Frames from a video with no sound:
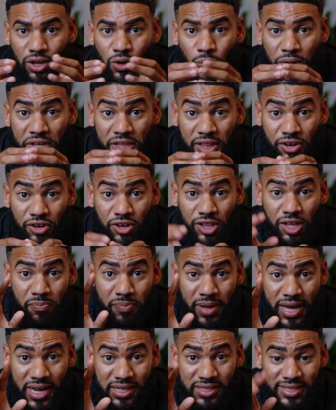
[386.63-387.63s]
We literally
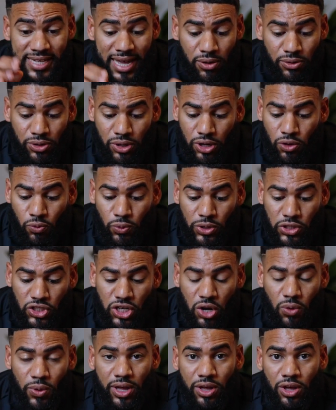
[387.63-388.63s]
pick a sound, we
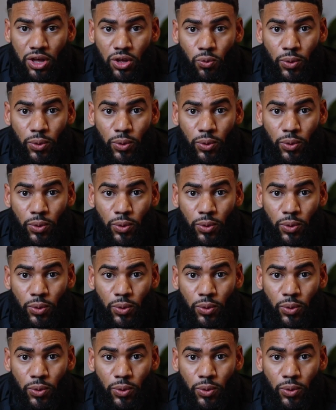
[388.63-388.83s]
show it,